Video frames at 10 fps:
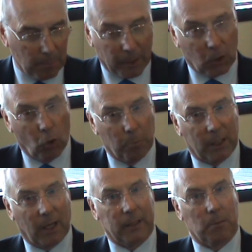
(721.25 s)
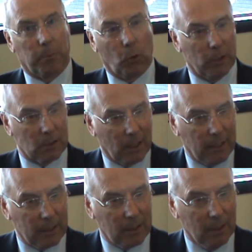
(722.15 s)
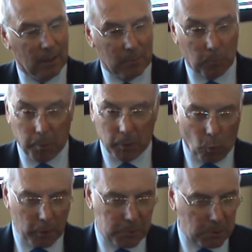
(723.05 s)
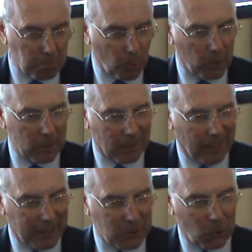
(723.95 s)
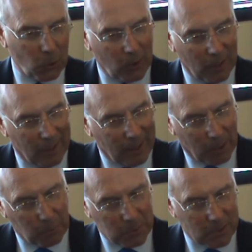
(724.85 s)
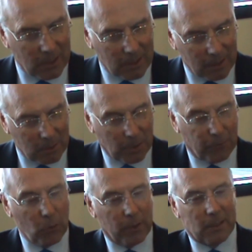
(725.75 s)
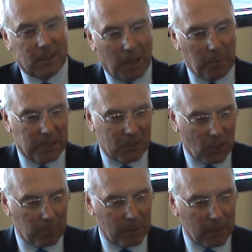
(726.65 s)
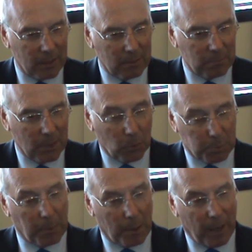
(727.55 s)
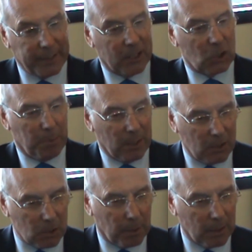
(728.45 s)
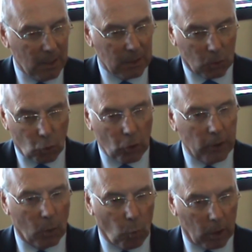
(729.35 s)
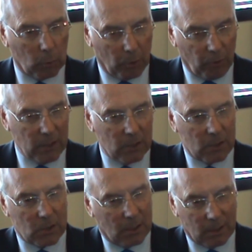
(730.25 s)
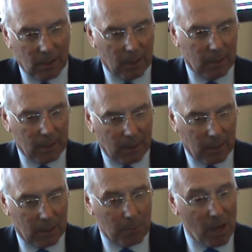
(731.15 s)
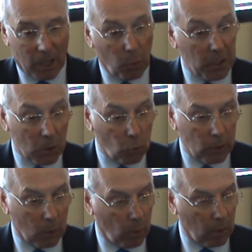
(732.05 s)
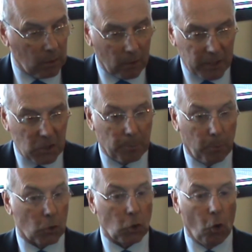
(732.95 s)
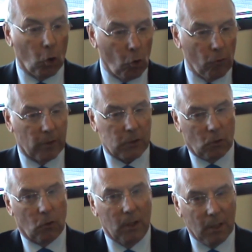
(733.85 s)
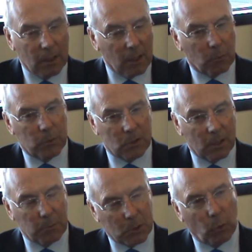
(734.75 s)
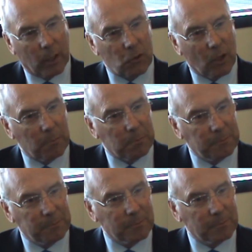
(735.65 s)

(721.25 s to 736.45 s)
Big Colin McAdam broke his leg. Bobby Williamson broke his leg, so it was there was a few things happening on the trip. It was maybe a bad experience, but to go around the world with Rangers, and no matter where you go in the world, the Rangers supporters all over, so it was quite a trip.